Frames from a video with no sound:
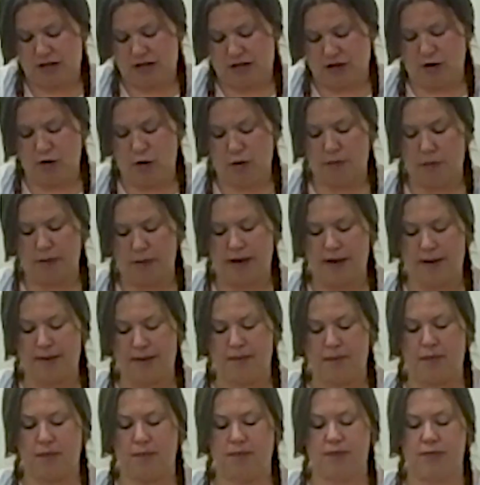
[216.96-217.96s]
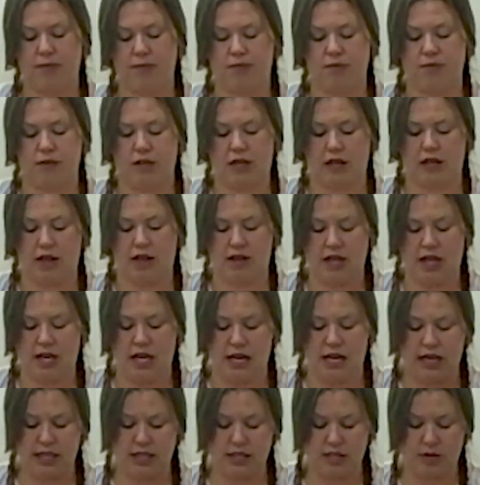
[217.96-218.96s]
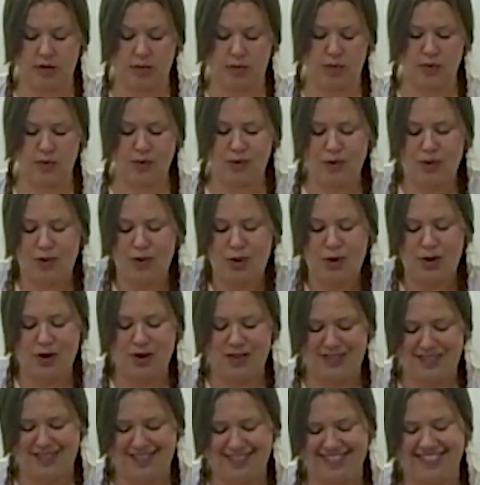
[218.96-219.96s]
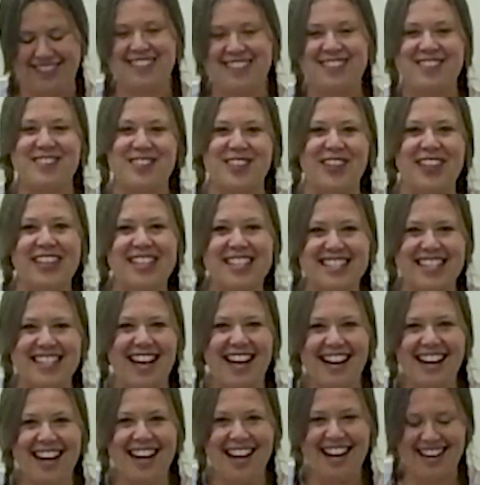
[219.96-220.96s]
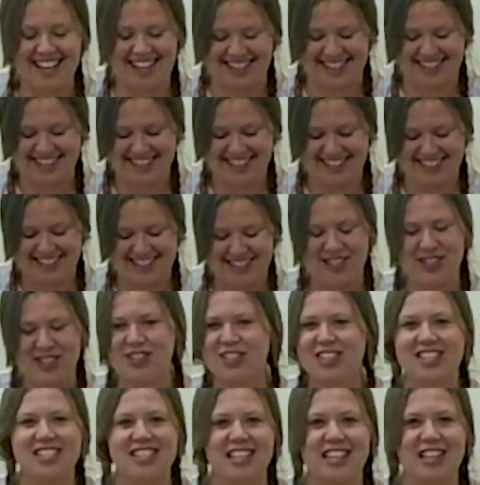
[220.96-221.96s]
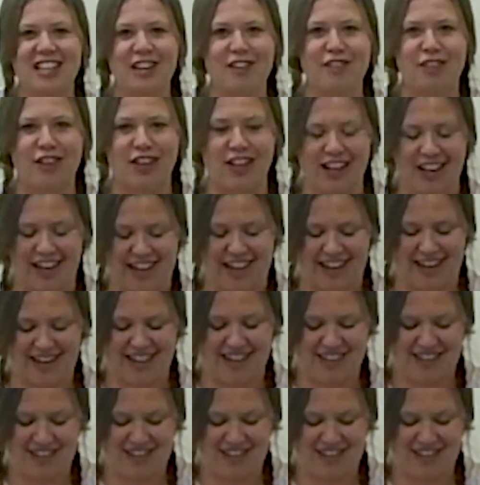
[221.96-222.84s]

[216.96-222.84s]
Open it like that. Woo! So exciting! Who doesn't love clay?